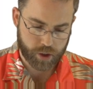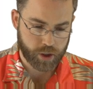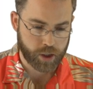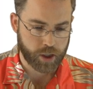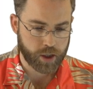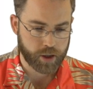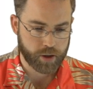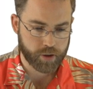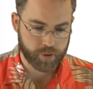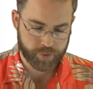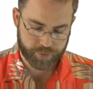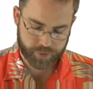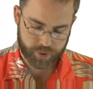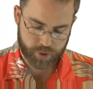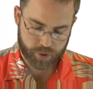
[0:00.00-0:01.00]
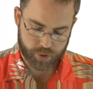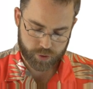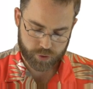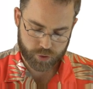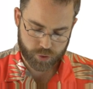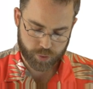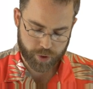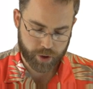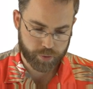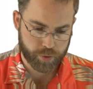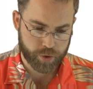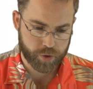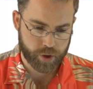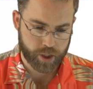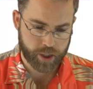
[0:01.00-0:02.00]
of square
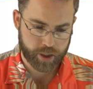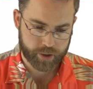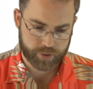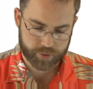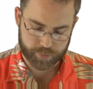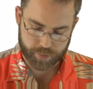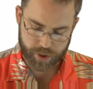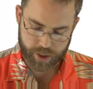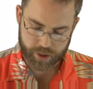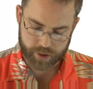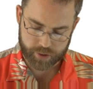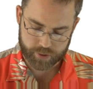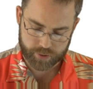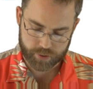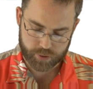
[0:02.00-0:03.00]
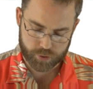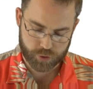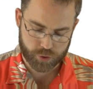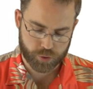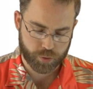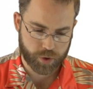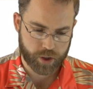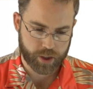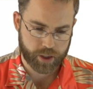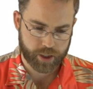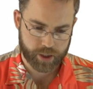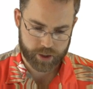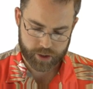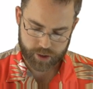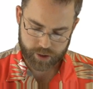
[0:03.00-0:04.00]
root x minus
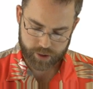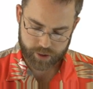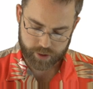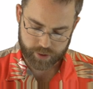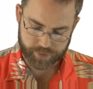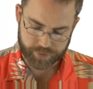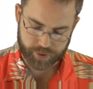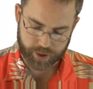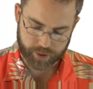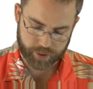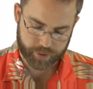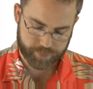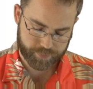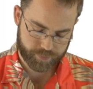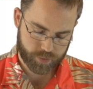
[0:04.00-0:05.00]
2y to the 5th.